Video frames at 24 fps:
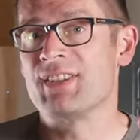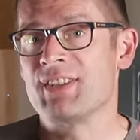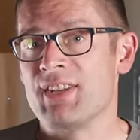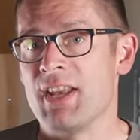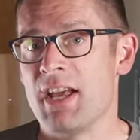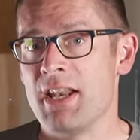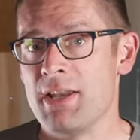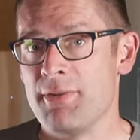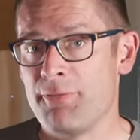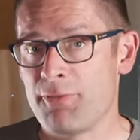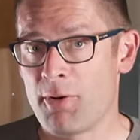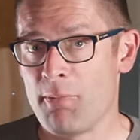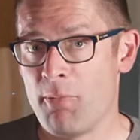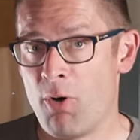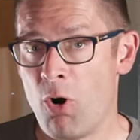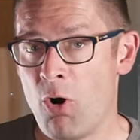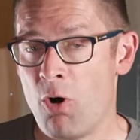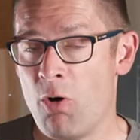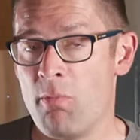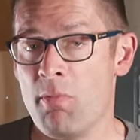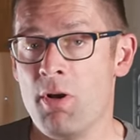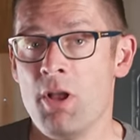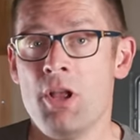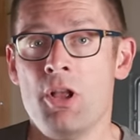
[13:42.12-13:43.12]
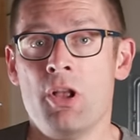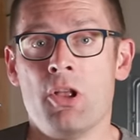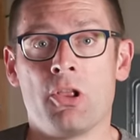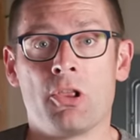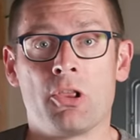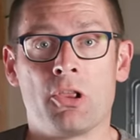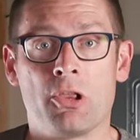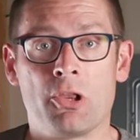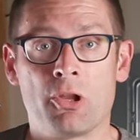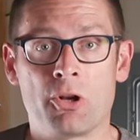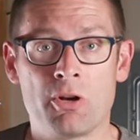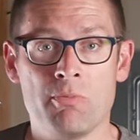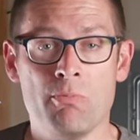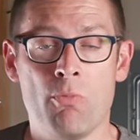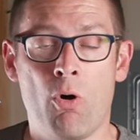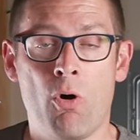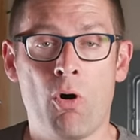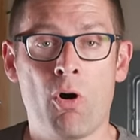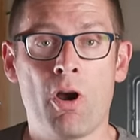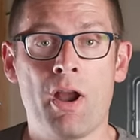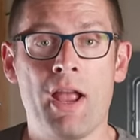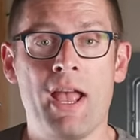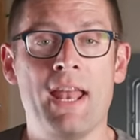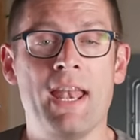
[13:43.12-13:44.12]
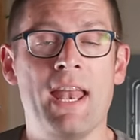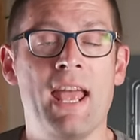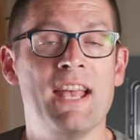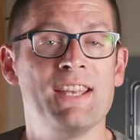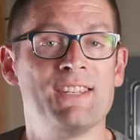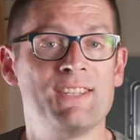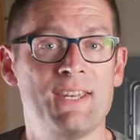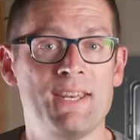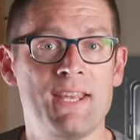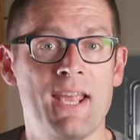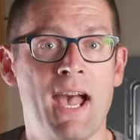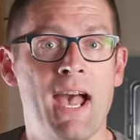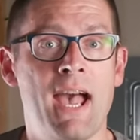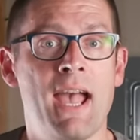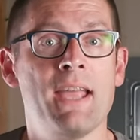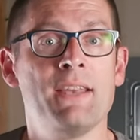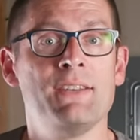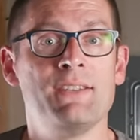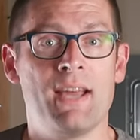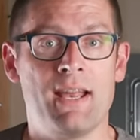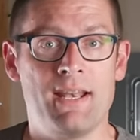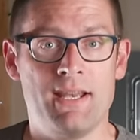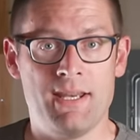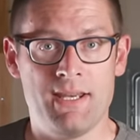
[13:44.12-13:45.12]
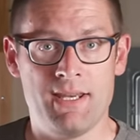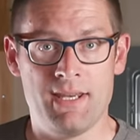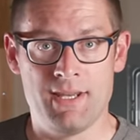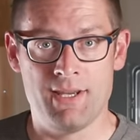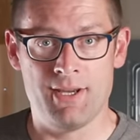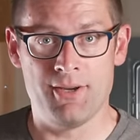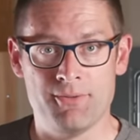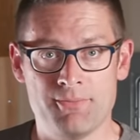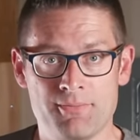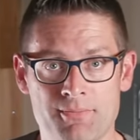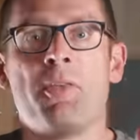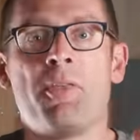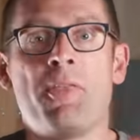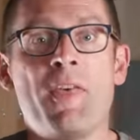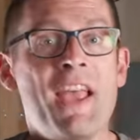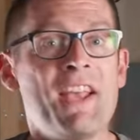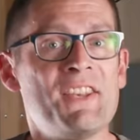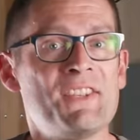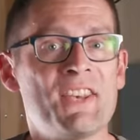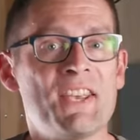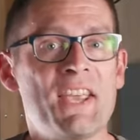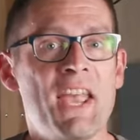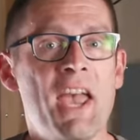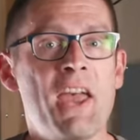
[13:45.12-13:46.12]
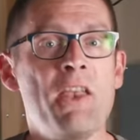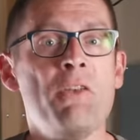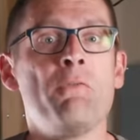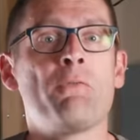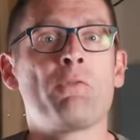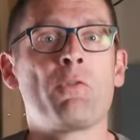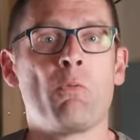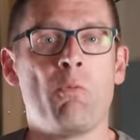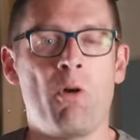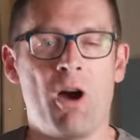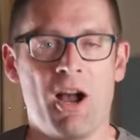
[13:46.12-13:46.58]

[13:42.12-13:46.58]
study from home. Learn more at sdi.edu. Thanks again for